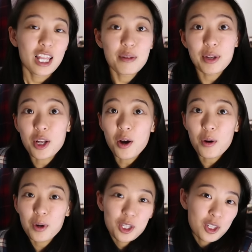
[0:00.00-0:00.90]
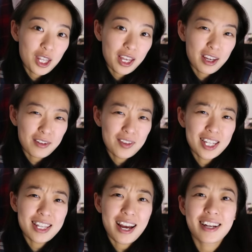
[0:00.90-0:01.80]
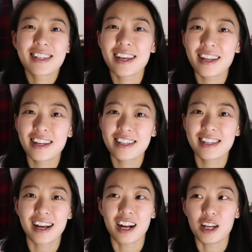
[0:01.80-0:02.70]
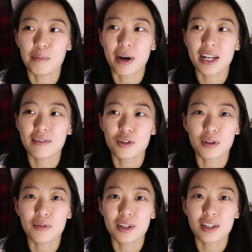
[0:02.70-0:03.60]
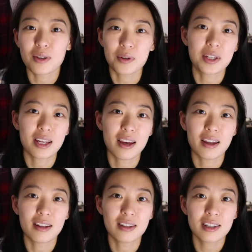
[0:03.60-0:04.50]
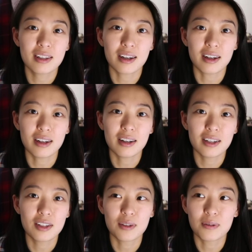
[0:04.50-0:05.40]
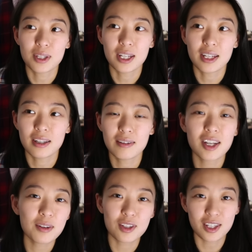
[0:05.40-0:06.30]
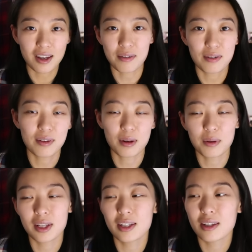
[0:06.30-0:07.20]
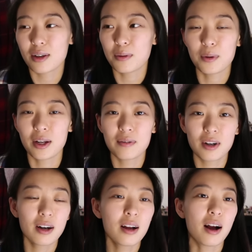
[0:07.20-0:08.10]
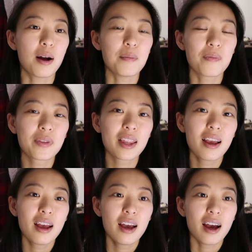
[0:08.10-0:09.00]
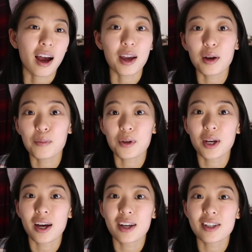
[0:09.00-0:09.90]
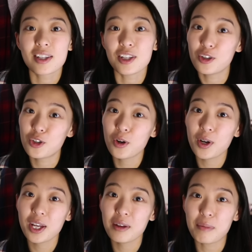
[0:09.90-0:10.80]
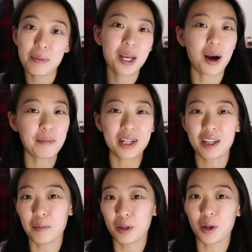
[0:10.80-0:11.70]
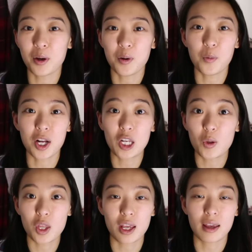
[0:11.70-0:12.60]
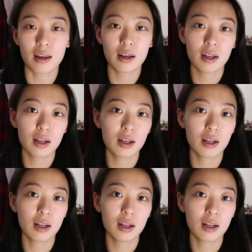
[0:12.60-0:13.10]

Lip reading: Let me know what you think of this accent. I might have drifted towards the end. I was just having fun with it, so whatever. I hope you guys enjoy. Maybe comment down below what you think